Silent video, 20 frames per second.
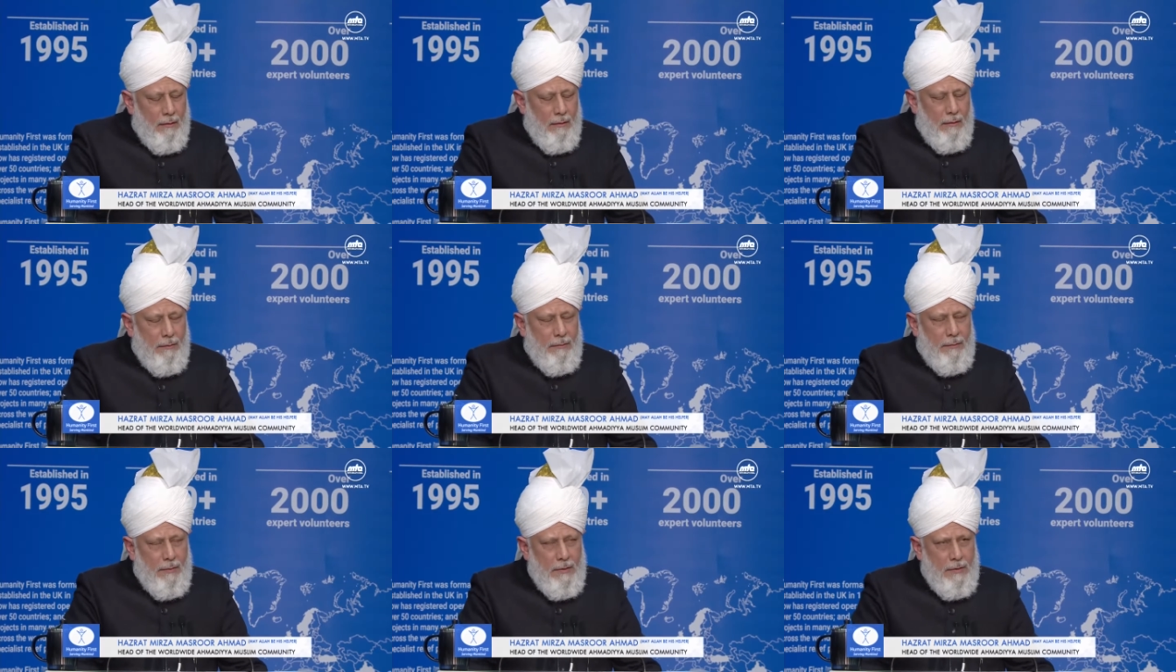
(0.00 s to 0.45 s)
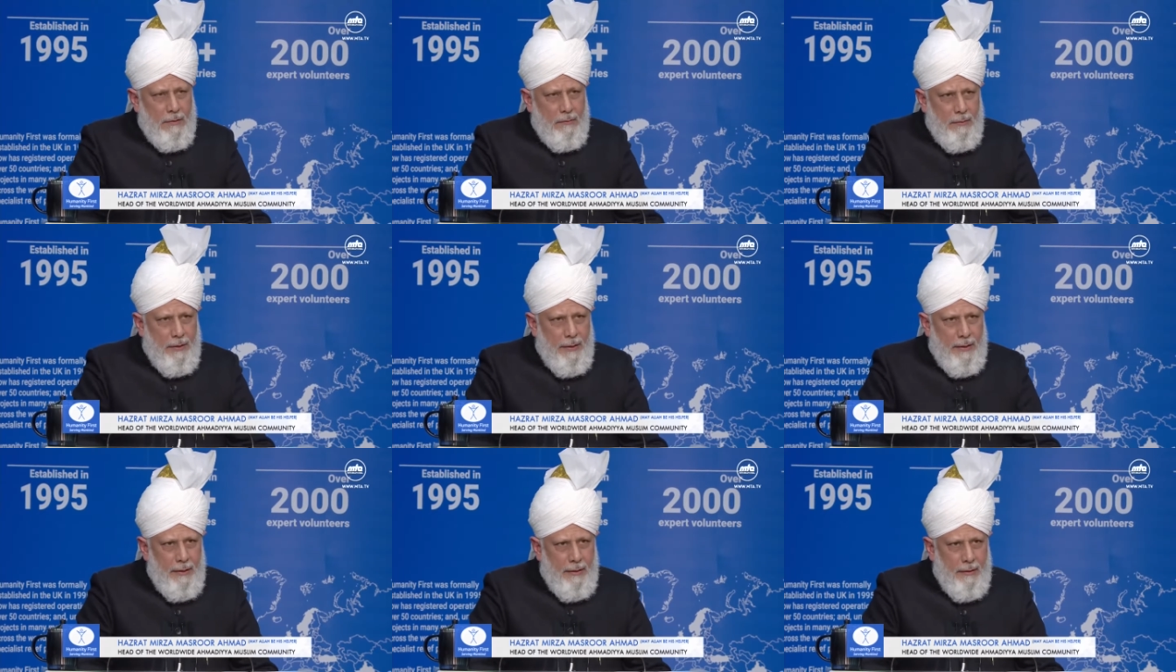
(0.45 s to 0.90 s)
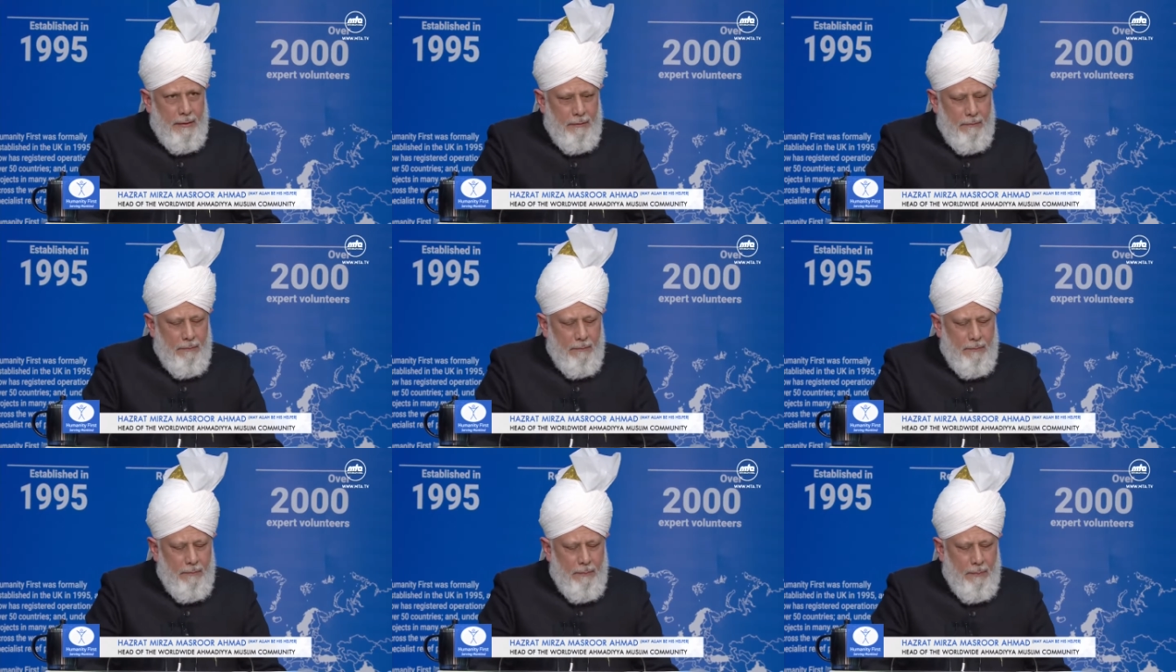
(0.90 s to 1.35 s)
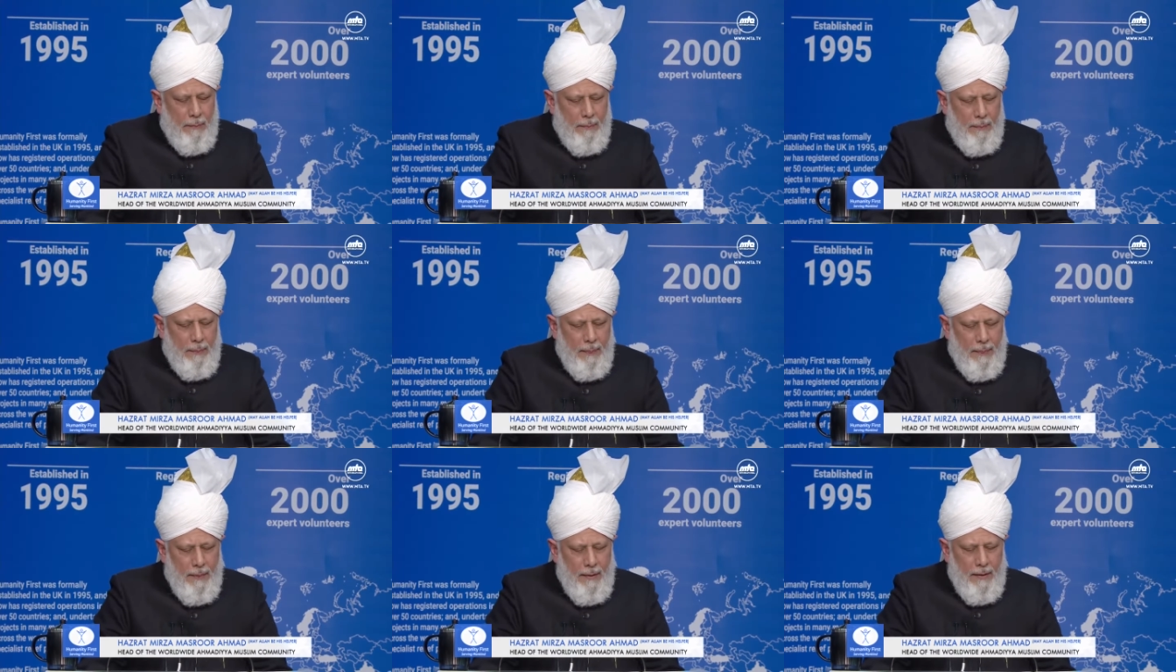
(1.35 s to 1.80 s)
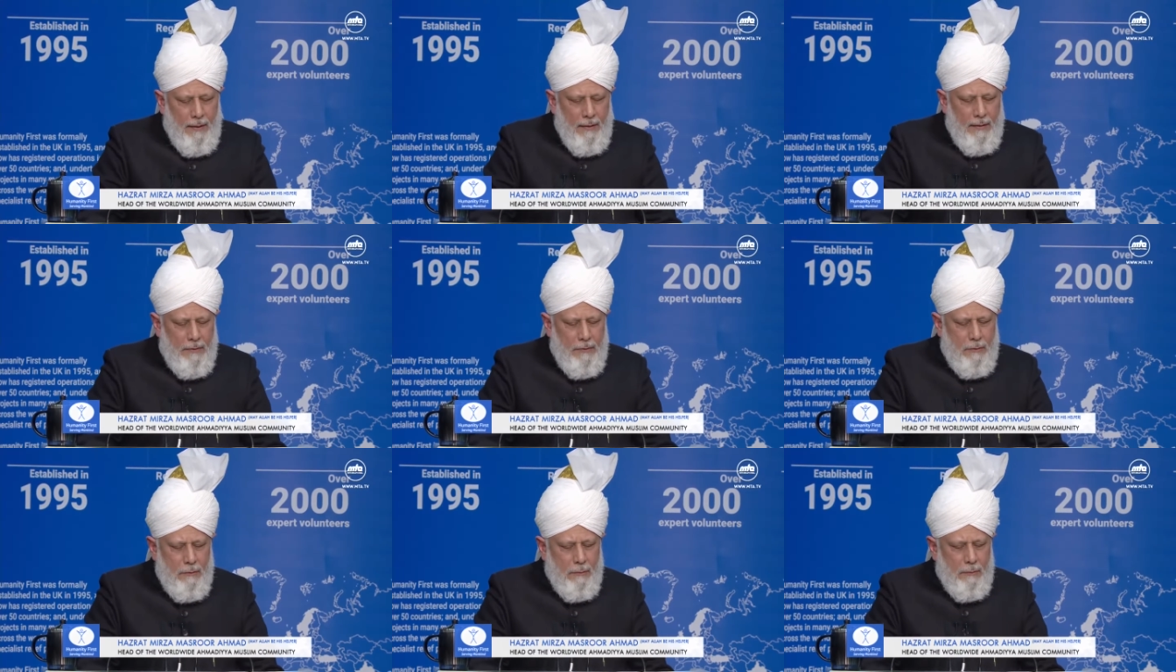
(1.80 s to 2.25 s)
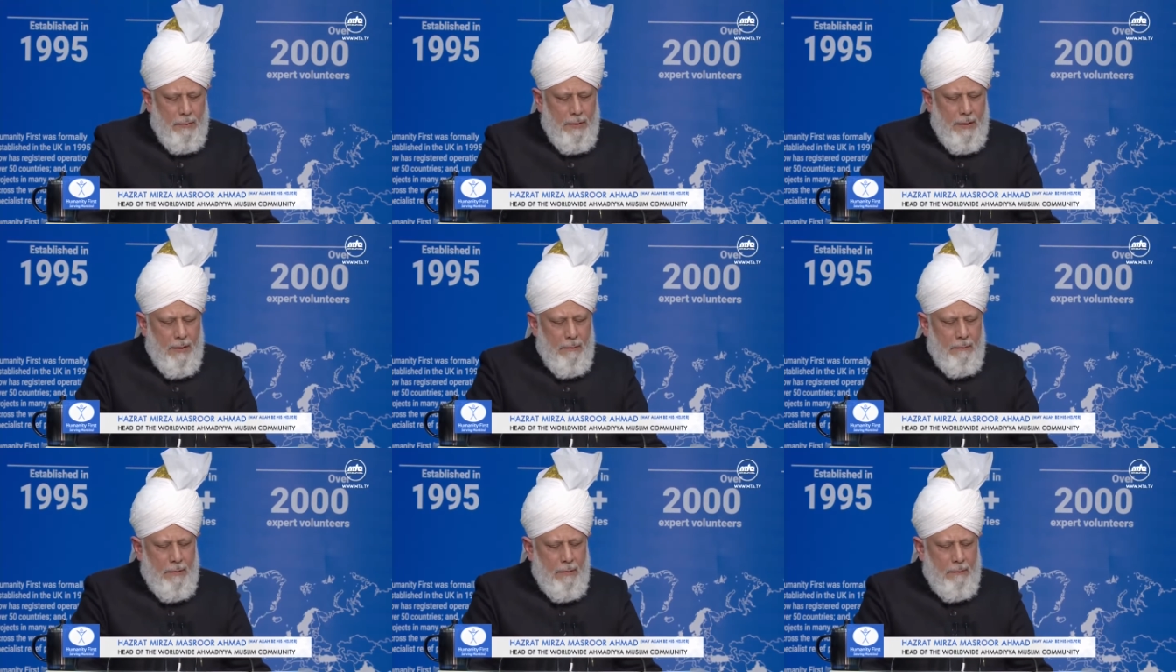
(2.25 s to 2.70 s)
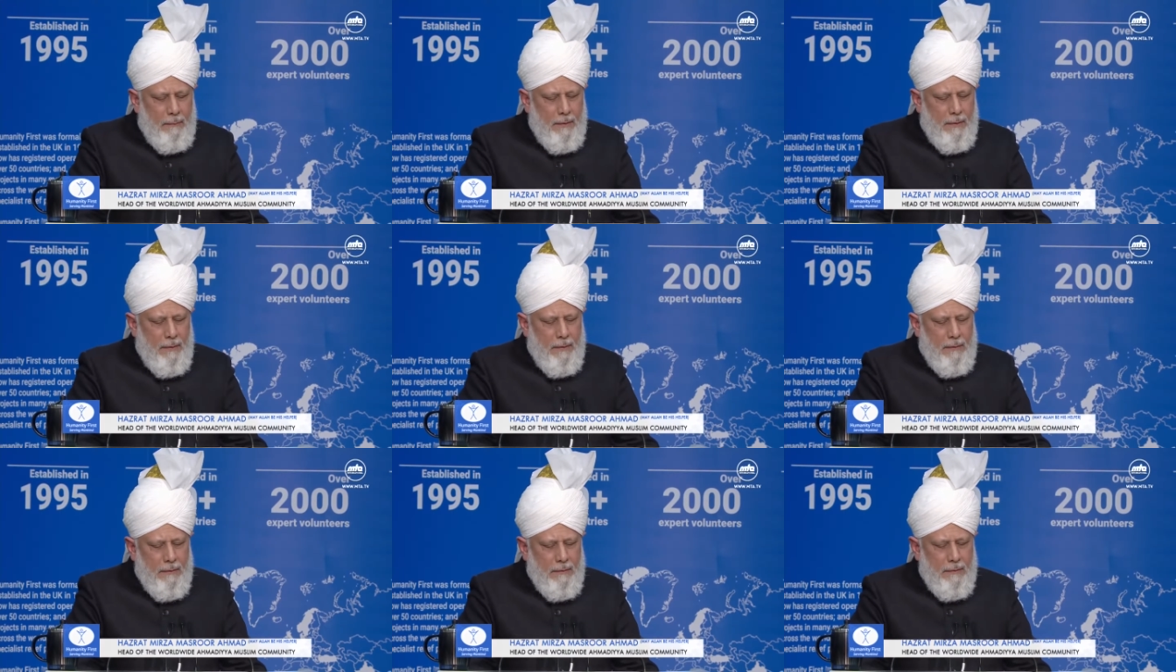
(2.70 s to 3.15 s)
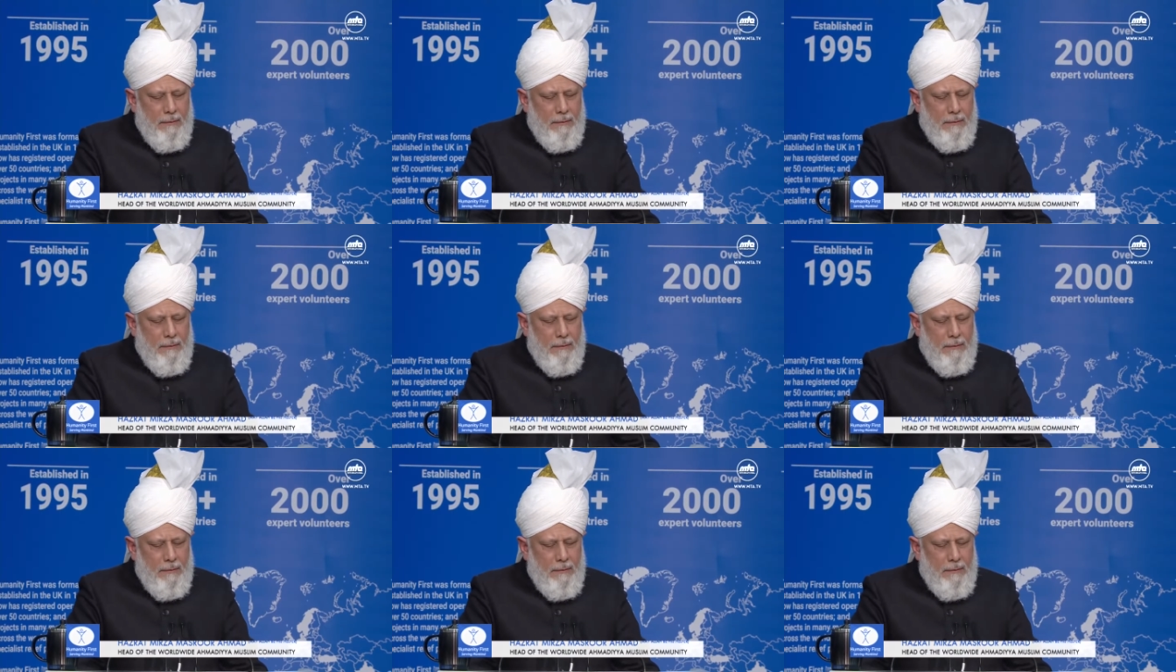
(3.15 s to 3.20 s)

The first way is to bring people